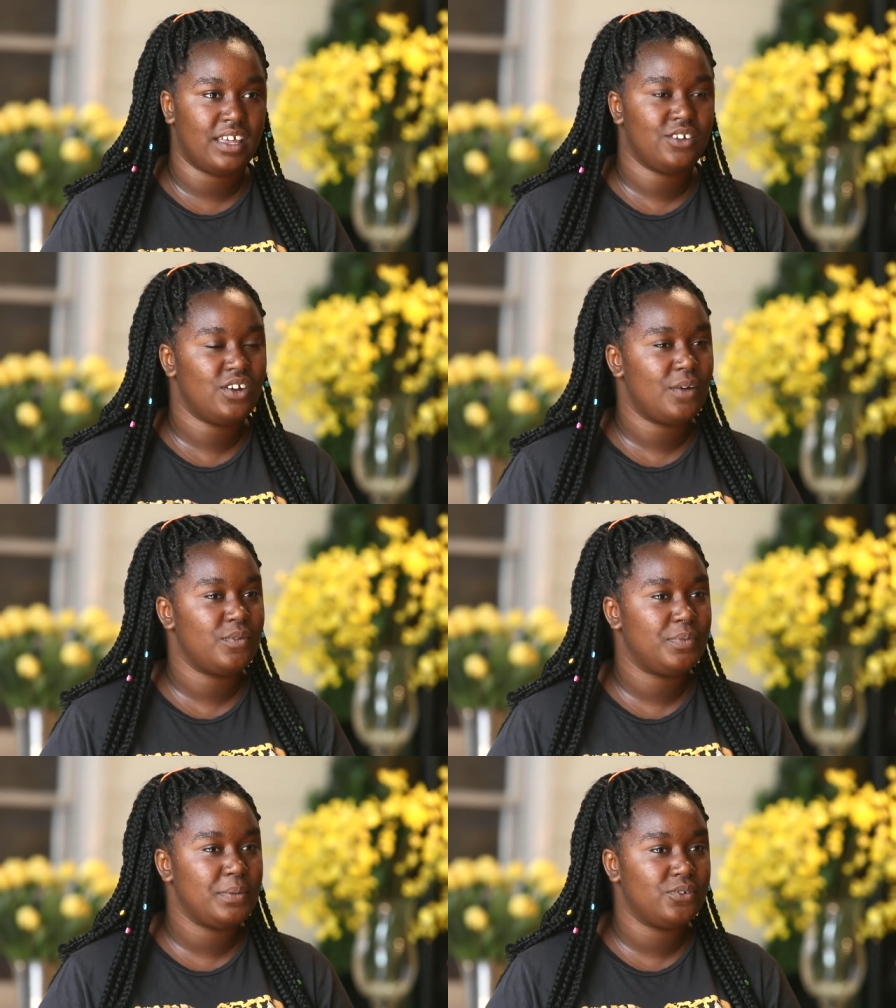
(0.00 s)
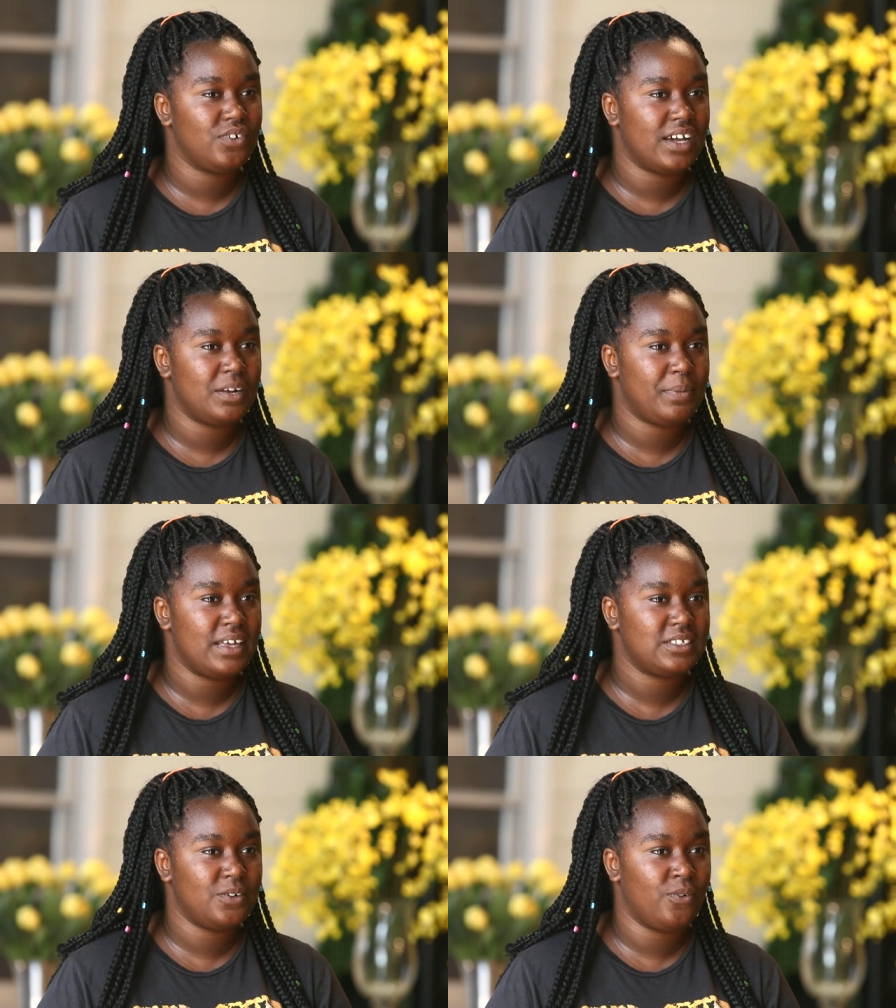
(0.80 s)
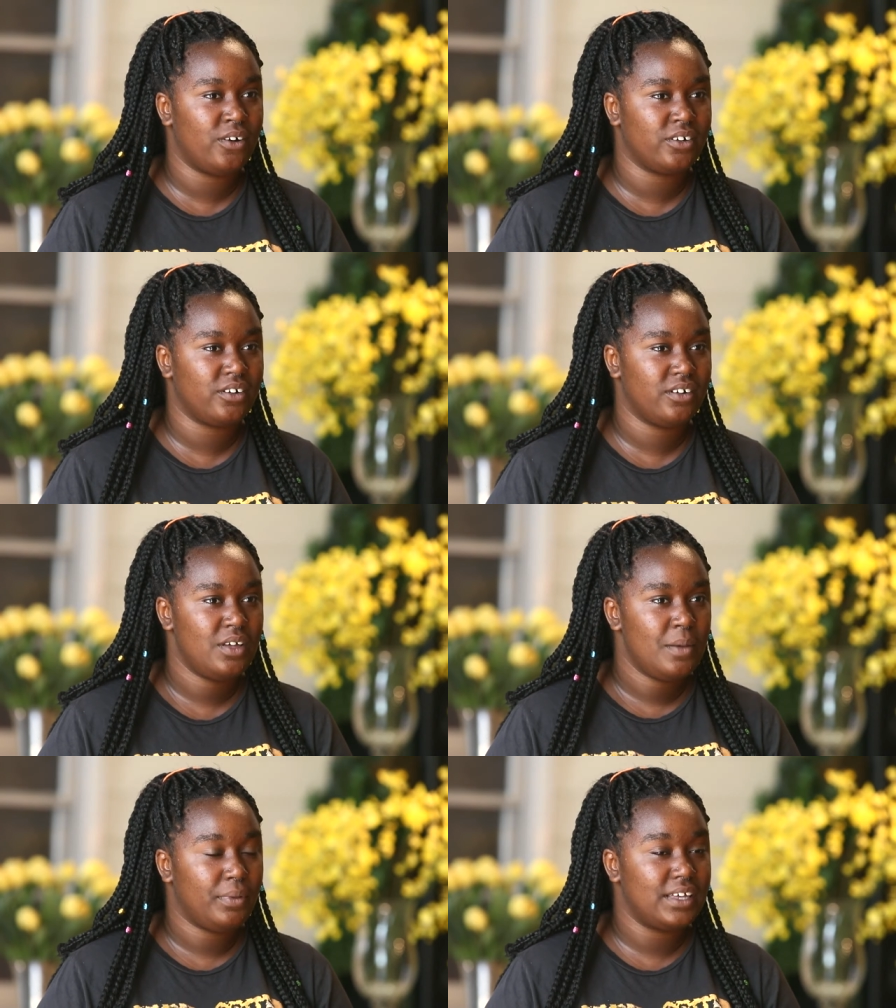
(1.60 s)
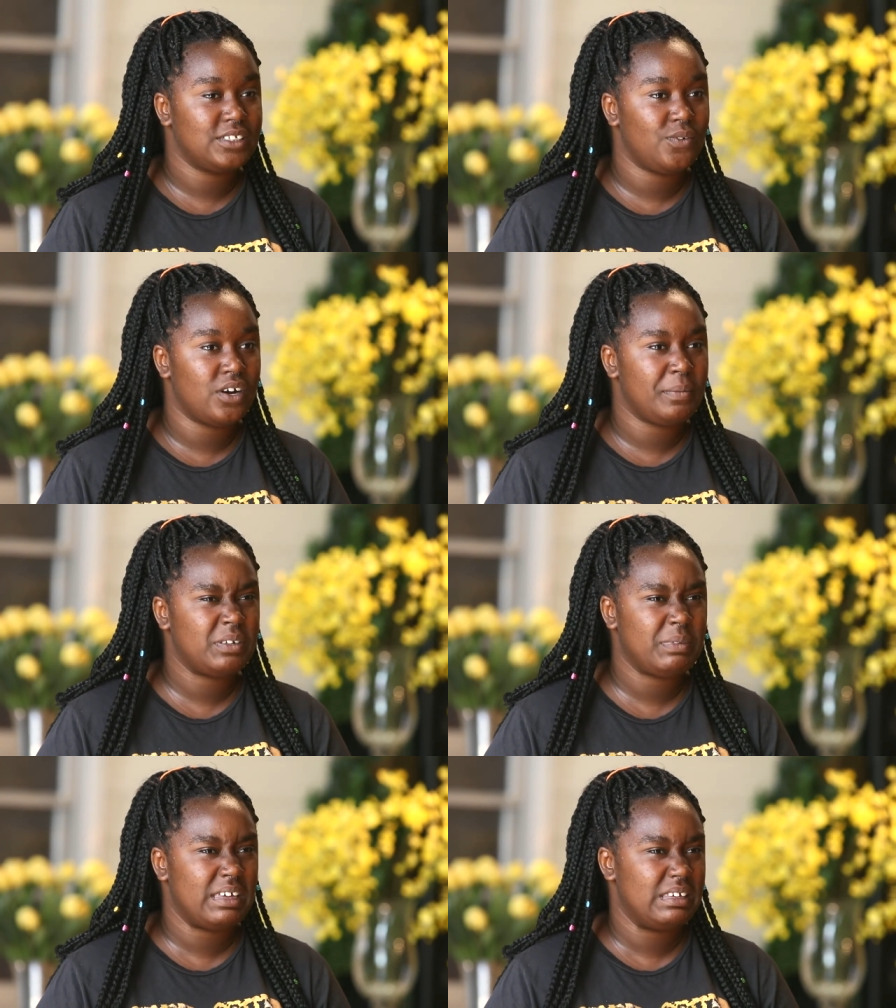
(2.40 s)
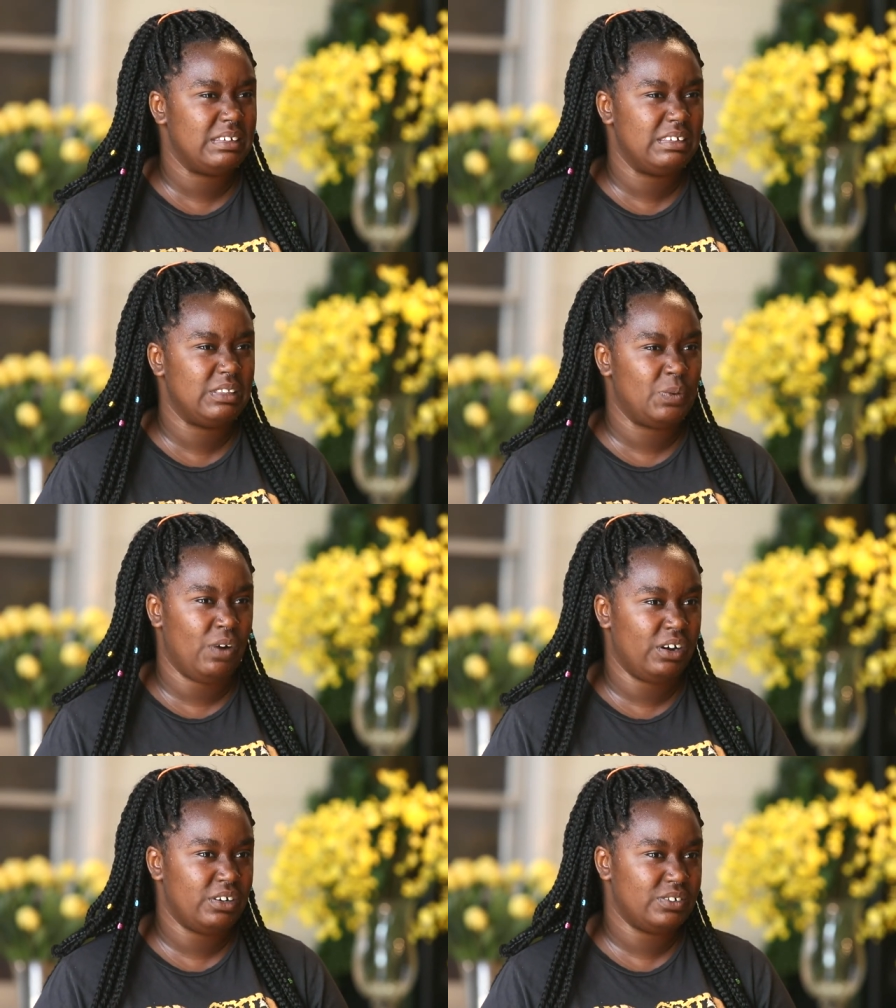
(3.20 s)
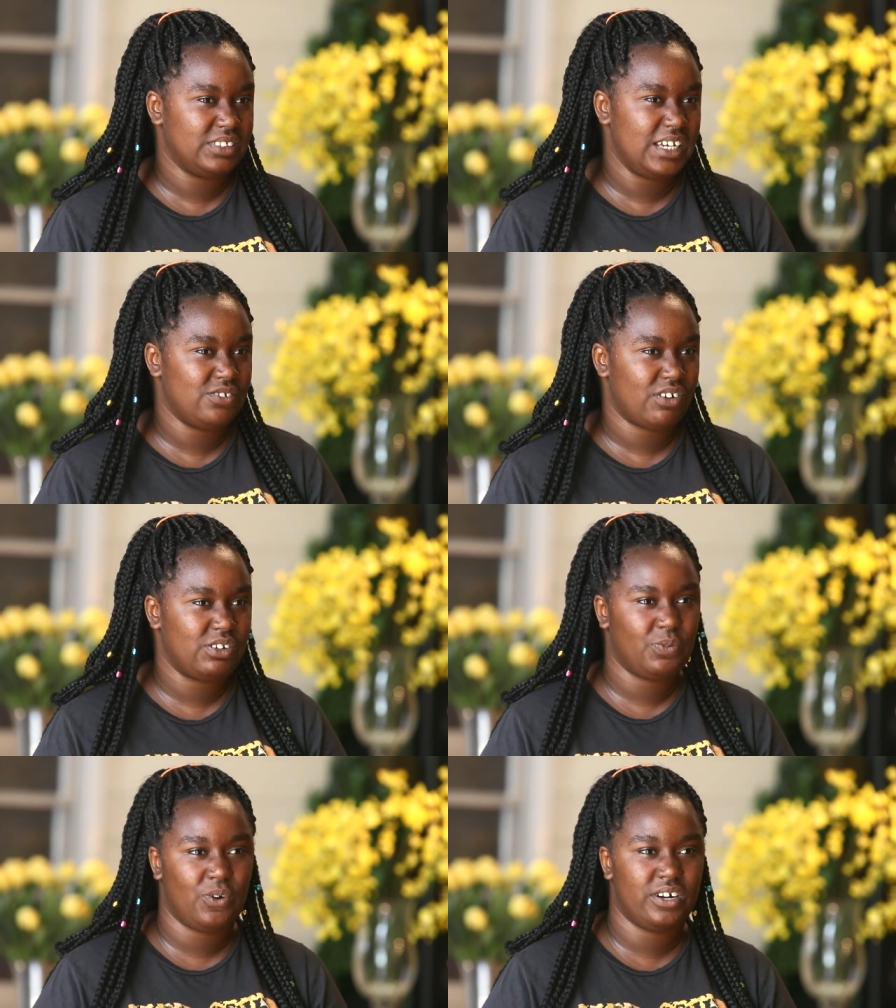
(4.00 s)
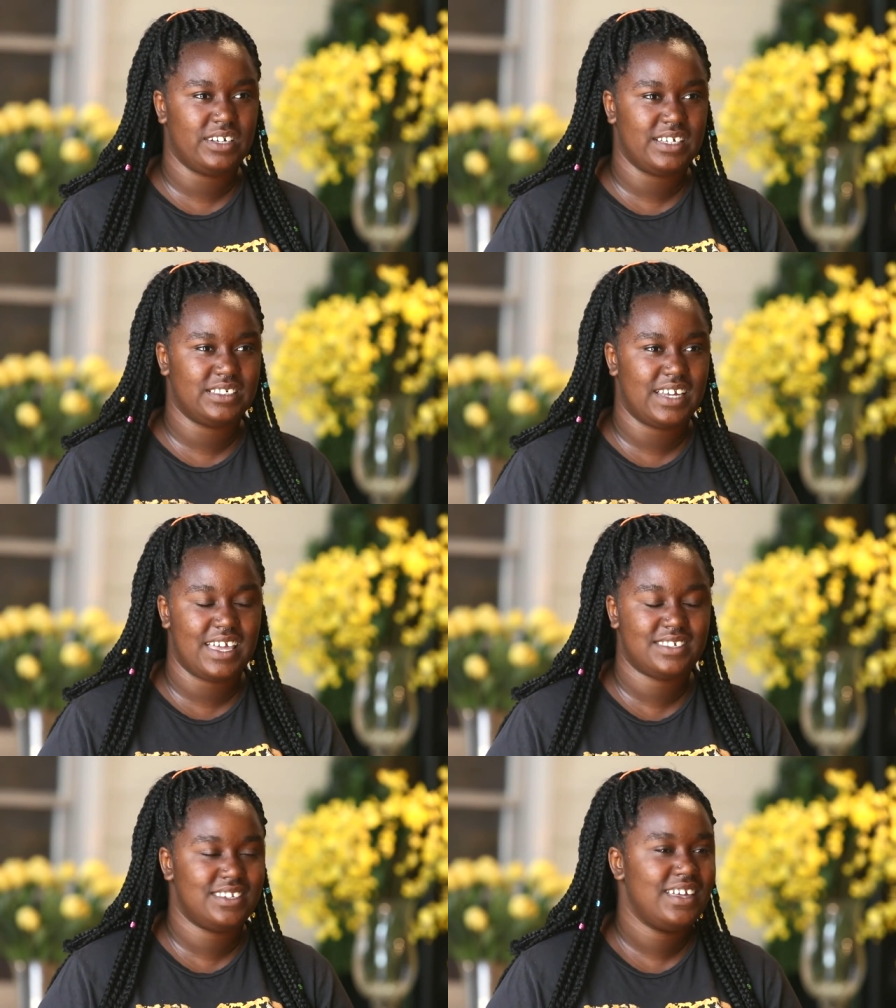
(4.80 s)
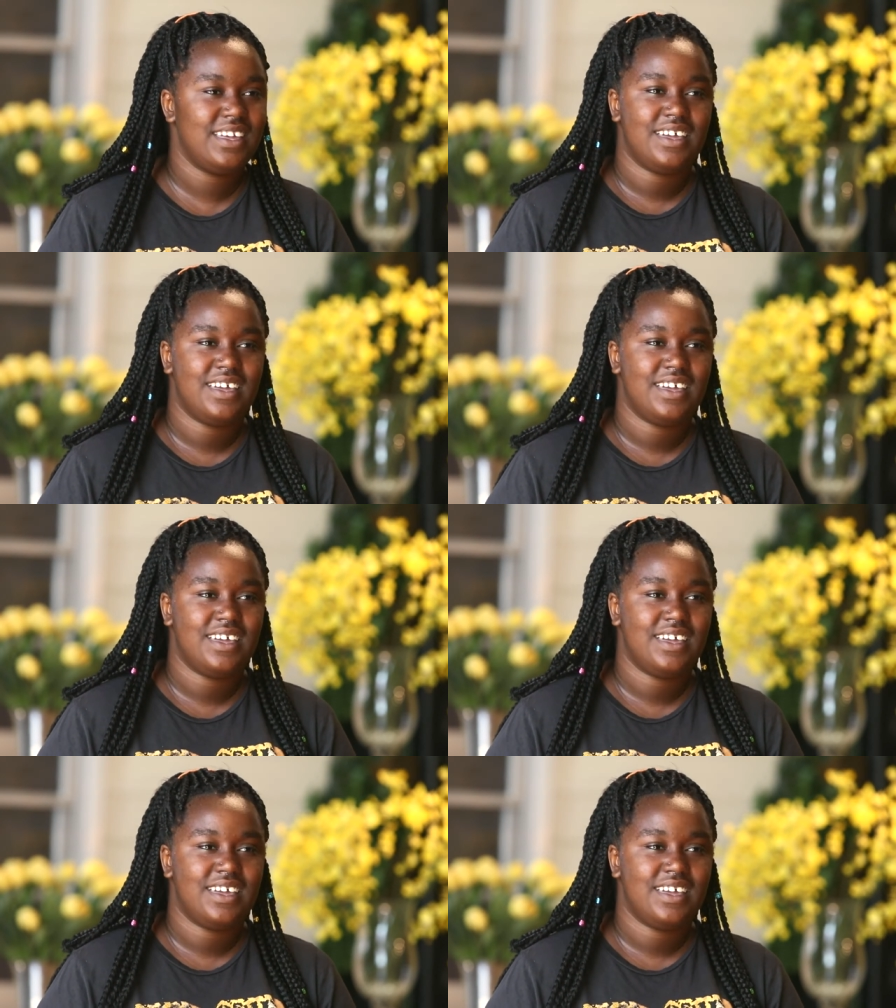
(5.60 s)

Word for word: Like, you know how when people drink out of plastic water, plastic water bottles, like the water don't taste right, the water tastes nasty.